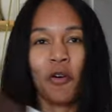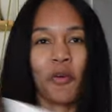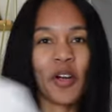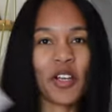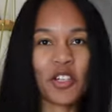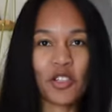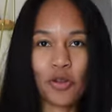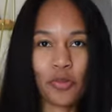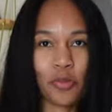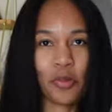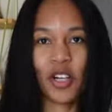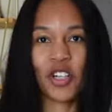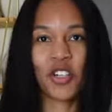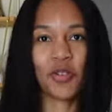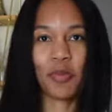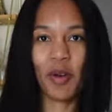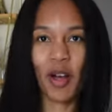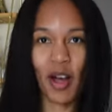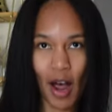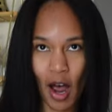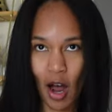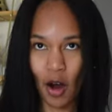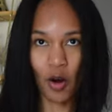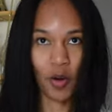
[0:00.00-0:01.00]
away too much
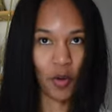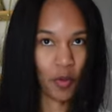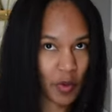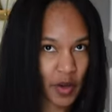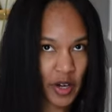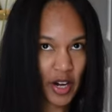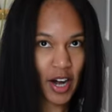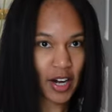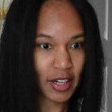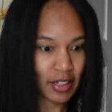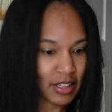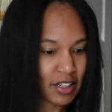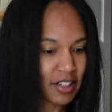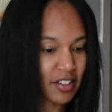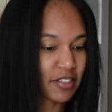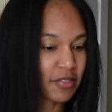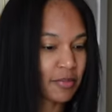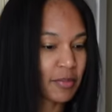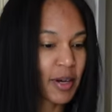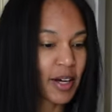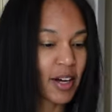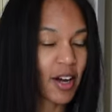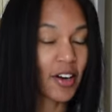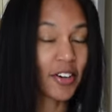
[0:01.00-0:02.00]
about how and where I
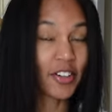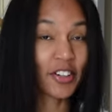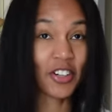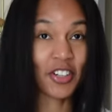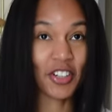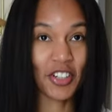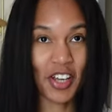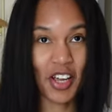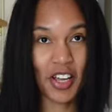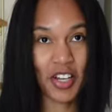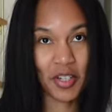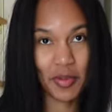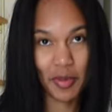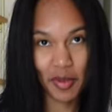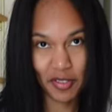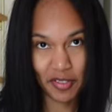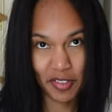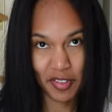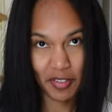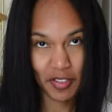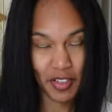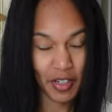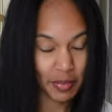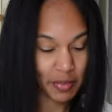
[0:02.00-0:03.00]
live, but on a good day, it's about
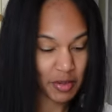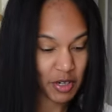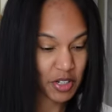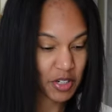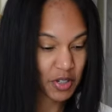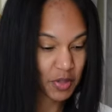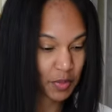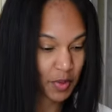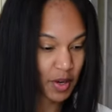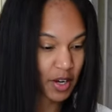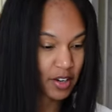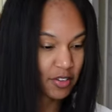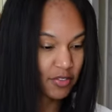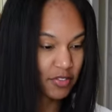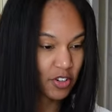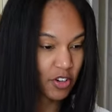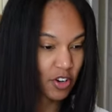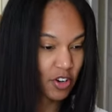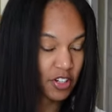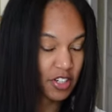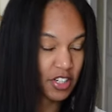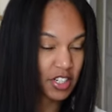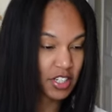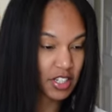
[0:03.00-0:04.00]
15 minutes away if you're
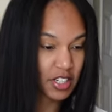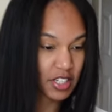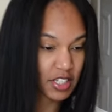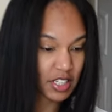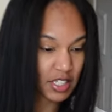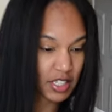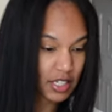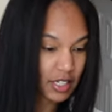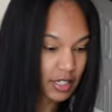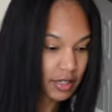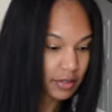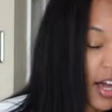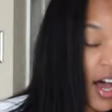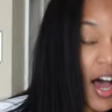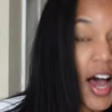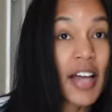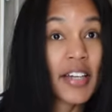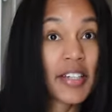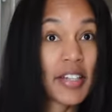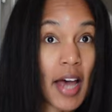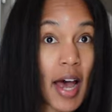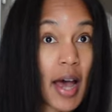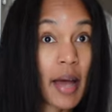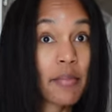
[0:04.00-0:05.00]
on TTC. I
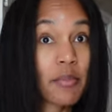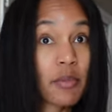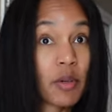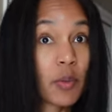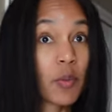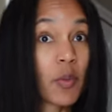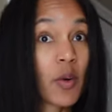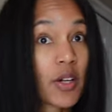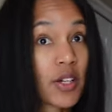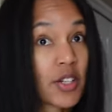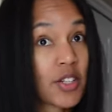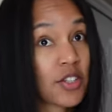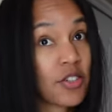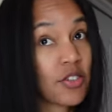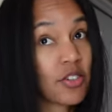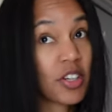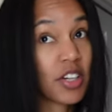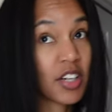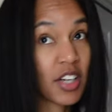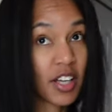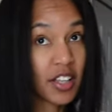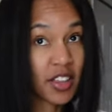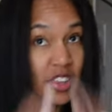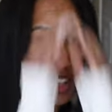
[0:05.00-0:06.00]
timed it once. You
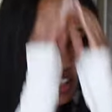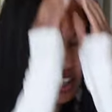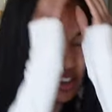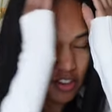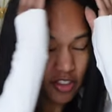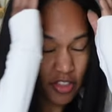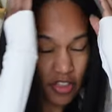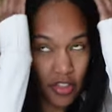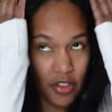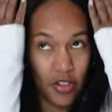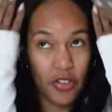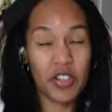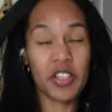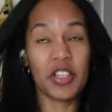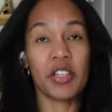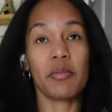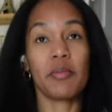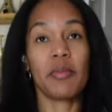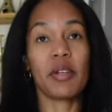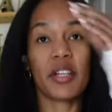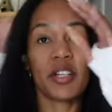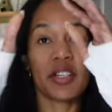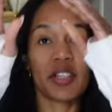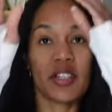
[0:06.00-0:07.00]
can get there in 13
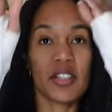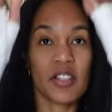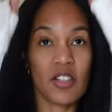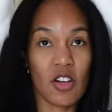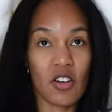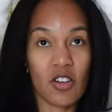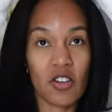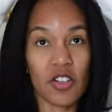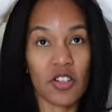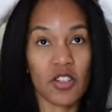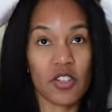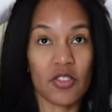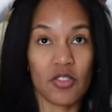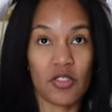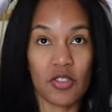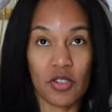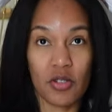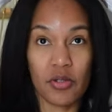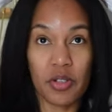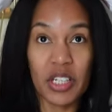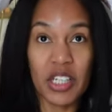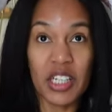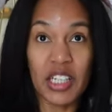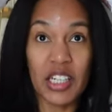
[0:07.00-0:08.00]
minutes as long as there's
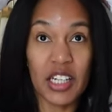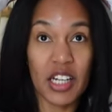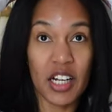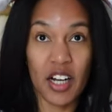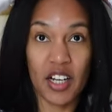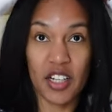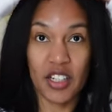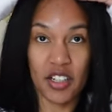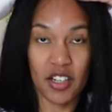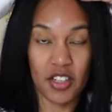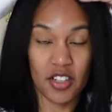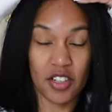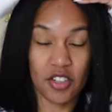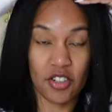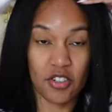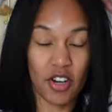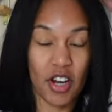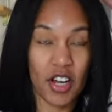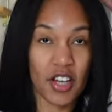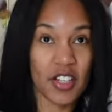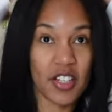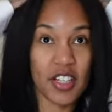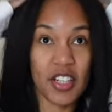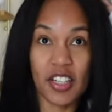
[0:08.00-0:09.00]
no idiots on the
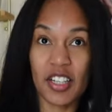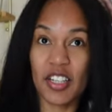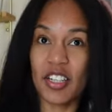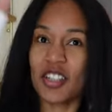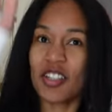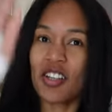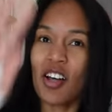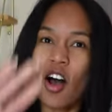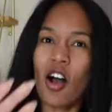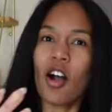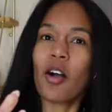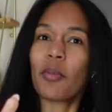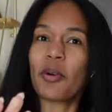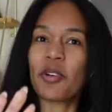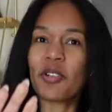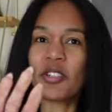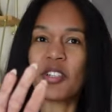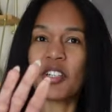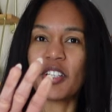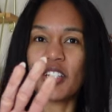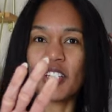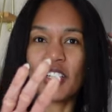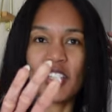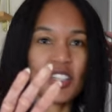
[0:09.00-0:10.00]
transit. Let's talk about
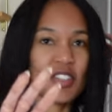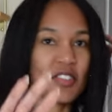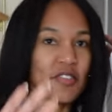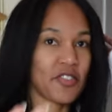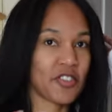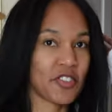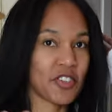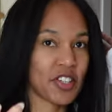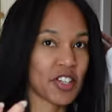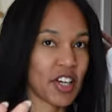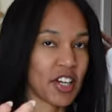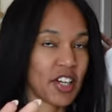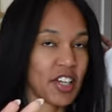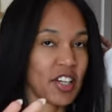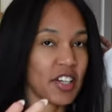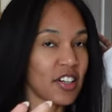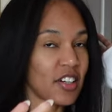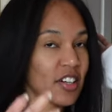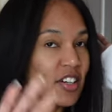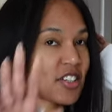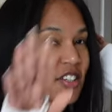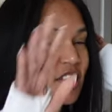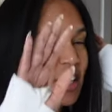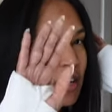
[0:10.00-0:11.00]
TTC for a second,
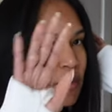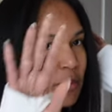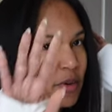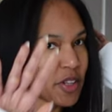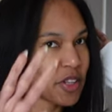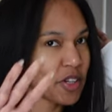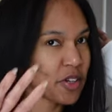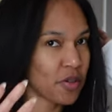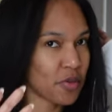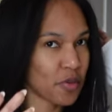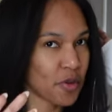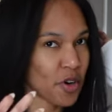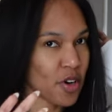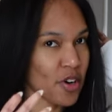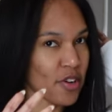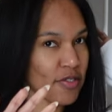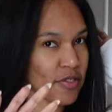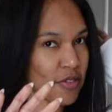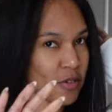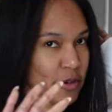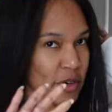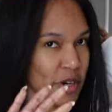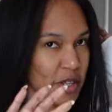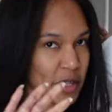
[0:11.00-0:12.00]
because they won the award
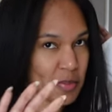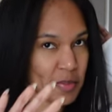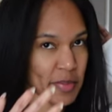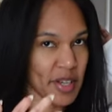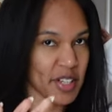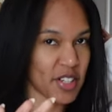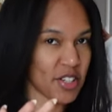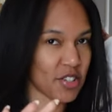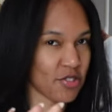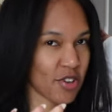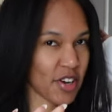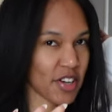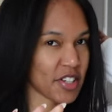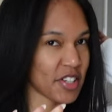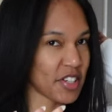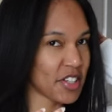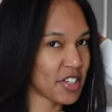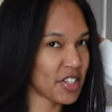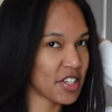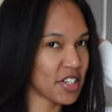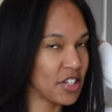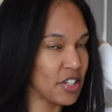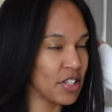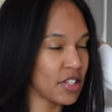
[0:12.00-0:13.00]
for one of the best transit
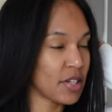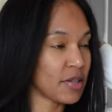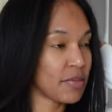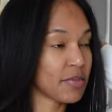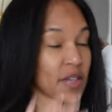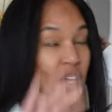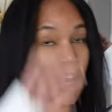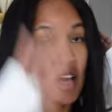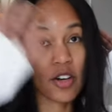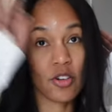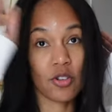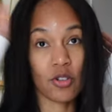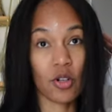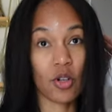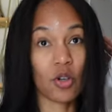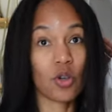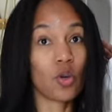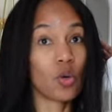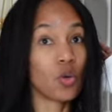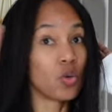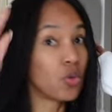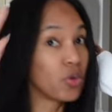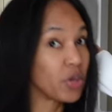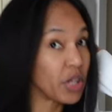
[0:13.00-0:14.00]
systems. I don't
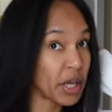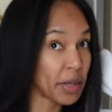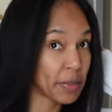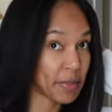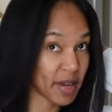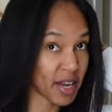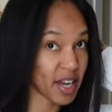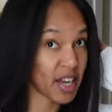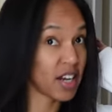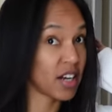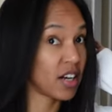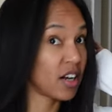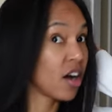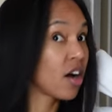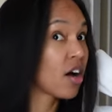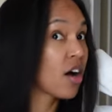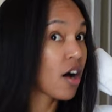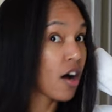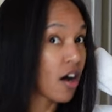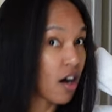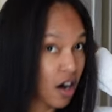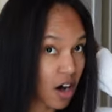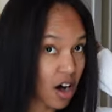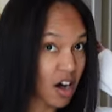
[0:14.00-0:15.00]
know who they paid
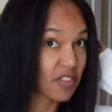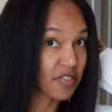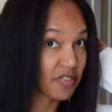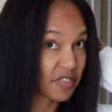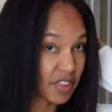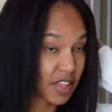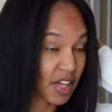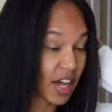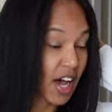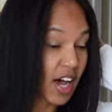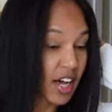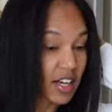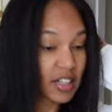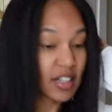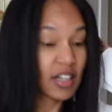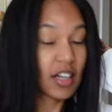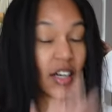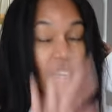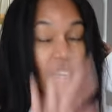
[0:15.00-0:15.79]
off that,